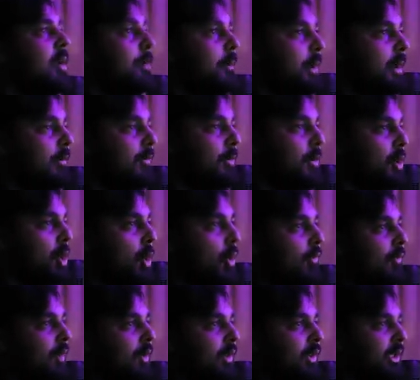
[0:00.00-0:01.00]
But if you go
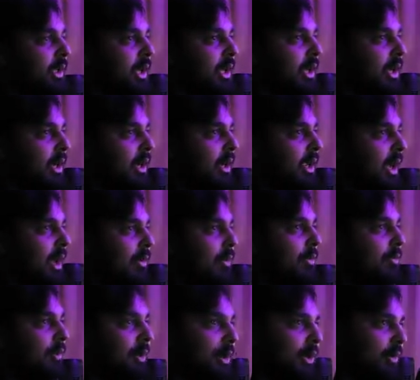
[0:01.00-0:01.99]
over to the uh, account
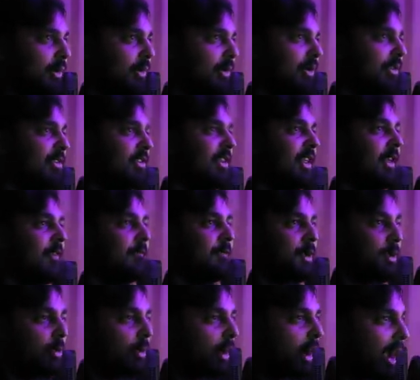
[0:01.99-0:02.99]
over here, you can see that
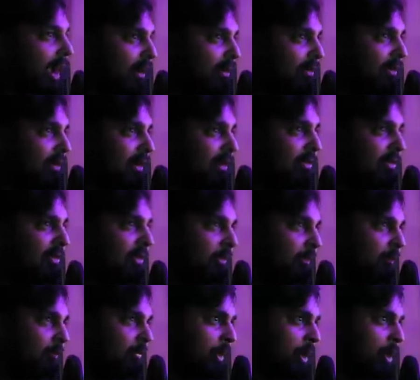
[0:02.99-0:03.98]
viewer access
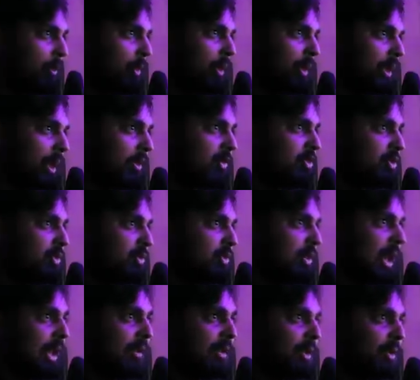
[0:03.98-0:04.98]
will let you
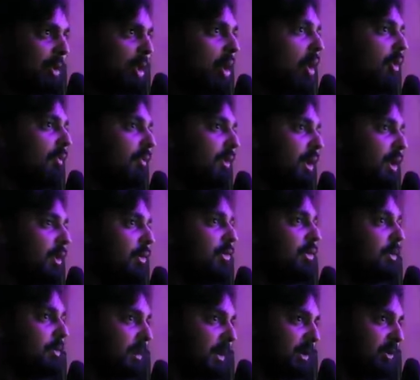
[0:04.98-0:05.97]
download all videos
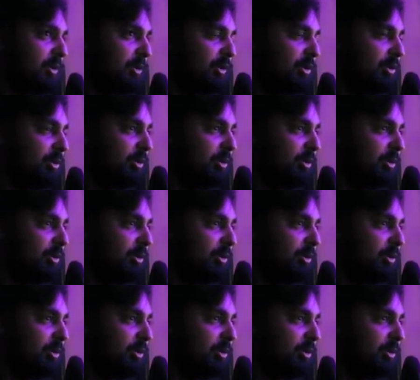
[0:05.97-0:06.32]
and pictures.